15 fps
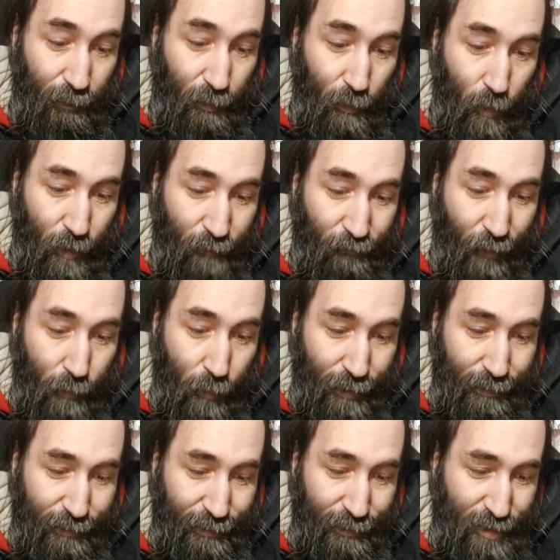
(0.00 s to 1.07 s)
well, if I write
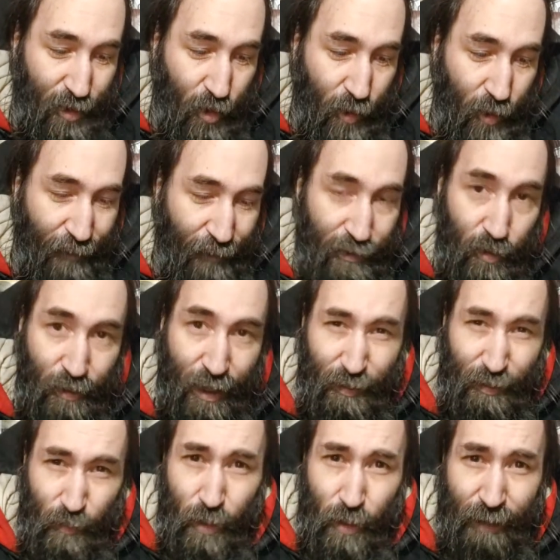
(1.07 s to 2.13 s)
this or if I do that,
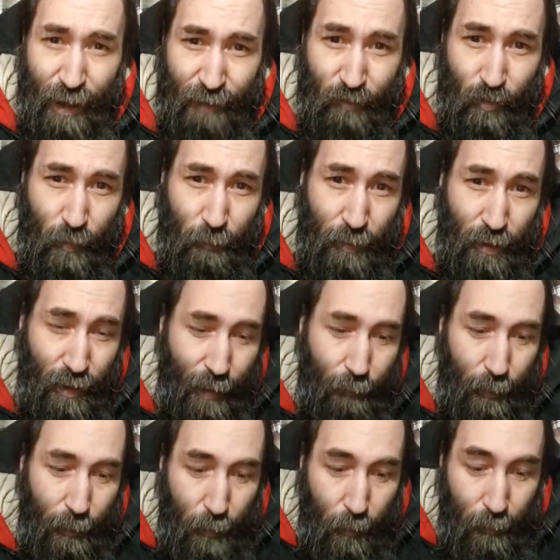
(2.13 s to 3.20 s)
well, not everyone, but a lot of
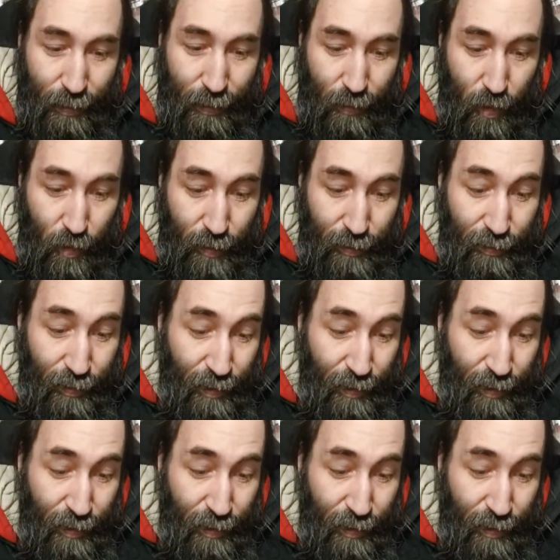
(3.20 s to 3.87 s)
people, me included,